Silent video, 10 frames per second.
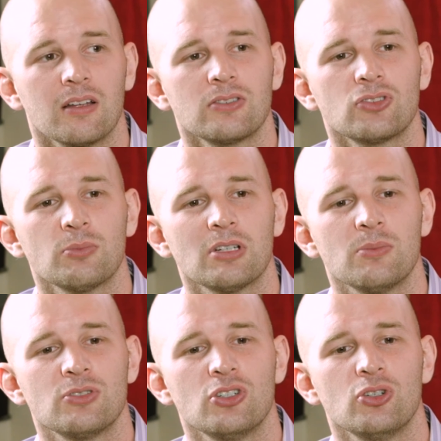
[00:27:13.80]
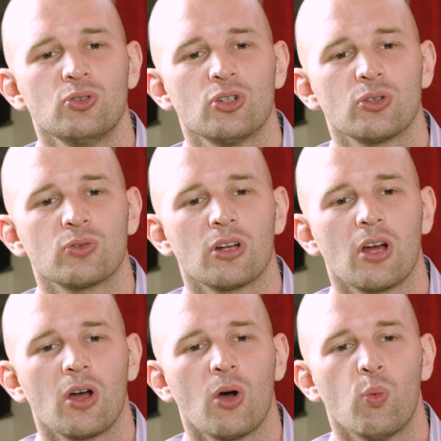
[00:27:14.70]
Sometimes you don't
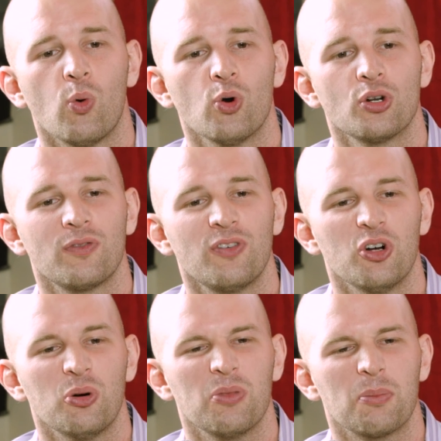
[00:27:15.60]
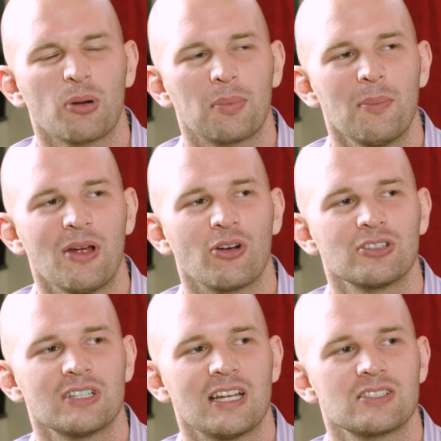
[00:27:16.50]
award a film the proper
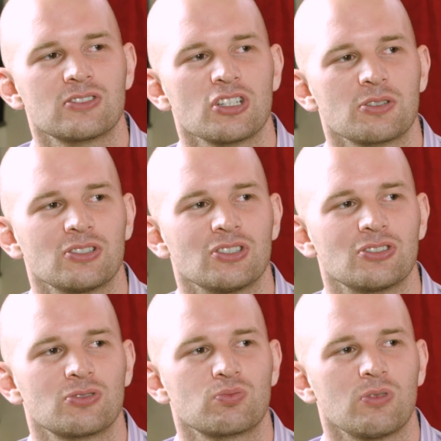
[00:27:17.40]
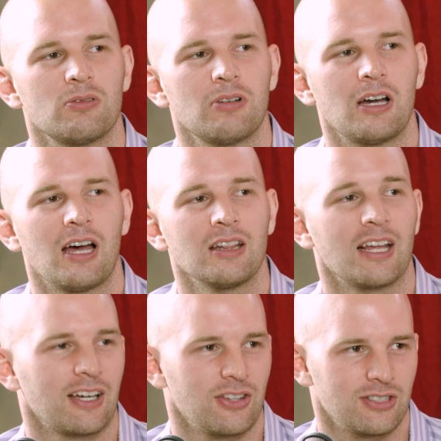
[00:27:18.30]
merit it has just because it's
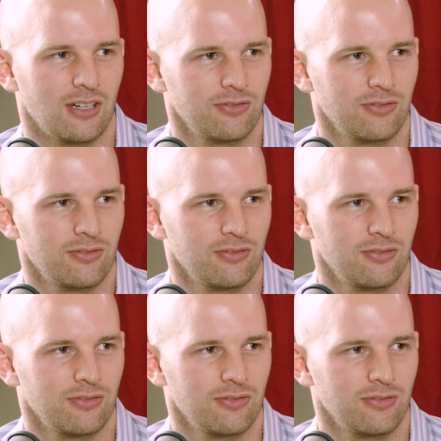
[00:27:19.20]
unlike other stuff.